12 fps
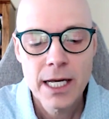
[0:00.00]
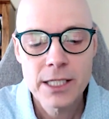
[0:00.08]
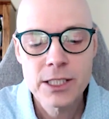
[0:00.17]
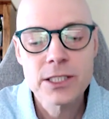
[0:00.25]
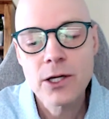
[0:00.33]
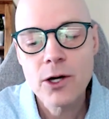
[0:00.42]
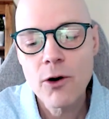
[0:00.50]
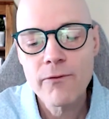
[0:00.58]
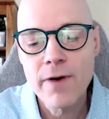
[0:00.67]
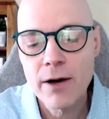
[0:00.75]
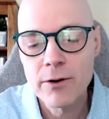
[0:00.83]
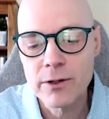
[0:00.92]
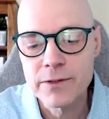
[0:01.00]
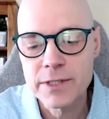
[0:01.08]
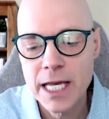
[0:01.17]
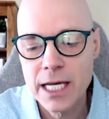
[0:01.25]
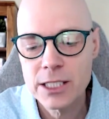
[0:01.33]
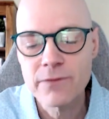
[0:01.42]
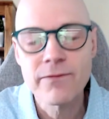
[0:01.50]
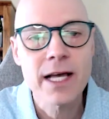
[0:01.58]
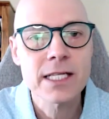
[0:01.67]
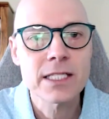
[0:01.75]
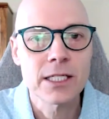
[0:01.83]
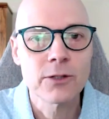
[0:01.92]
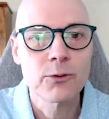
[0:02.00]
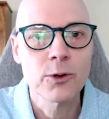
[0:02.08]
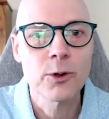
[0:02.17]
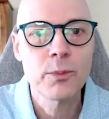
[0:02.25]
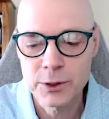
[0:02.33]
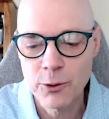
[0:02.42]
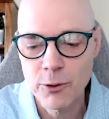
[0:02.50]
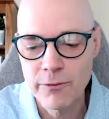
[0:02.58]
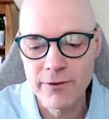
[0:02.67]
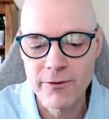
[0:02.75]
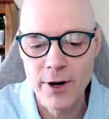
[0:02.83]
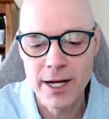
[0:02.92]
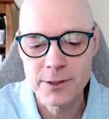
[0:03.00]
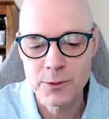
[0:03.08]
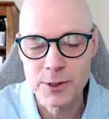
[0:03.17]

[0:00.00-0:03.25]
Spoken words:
And she's the co-founder of Sage Investing Group with two of her friends,